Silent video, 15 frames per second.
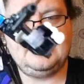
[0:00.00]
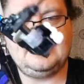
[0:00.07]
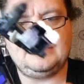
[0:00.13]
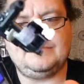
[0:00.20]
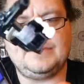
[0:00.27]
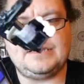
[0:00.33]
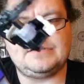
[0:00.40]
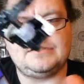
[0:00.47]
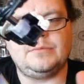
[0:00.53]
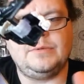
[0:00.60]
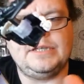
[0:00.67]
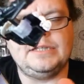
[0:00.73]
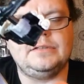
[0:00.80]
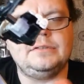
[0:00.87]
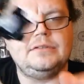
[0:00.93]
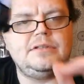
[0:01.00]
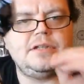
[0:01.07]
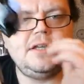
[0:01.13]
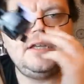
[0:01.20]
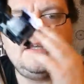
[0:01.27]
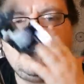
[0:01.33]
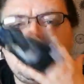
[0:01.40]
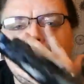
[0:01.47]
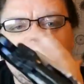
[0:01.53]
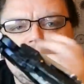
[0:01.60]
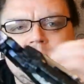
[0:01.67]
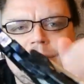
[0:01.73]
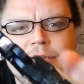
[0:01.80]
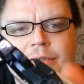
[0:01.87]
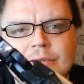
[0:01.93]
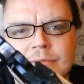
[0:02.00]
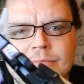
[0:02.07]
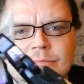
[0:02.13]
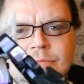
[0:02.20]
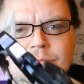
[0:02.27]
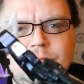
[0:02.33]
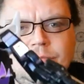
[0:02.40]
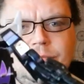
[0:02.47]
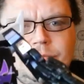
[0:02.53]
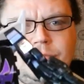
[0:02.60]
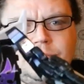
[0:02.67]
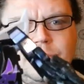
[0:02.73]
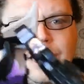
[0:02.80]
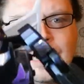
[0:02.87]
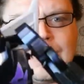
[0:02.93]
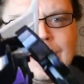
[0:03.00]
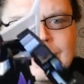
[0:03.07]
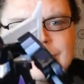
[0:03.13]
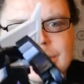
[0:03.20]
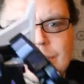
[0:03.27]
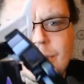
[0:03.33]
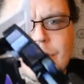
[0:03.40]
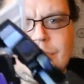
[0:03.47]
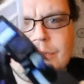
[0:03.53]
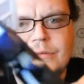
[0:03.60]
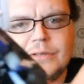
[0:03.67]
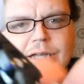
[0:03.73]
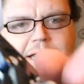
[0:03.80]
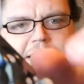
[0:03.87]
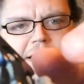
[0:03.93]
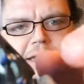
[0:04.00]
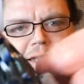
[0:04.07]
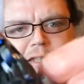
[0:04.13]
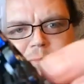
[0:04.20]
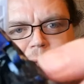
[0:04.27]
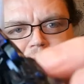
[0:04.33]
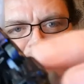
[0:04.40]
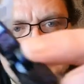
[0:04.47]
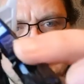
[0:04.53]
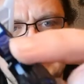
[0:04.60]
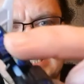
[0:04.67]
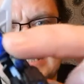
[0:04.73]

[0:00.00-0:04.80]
but that's the wheels. And I tell you what I do like, especially,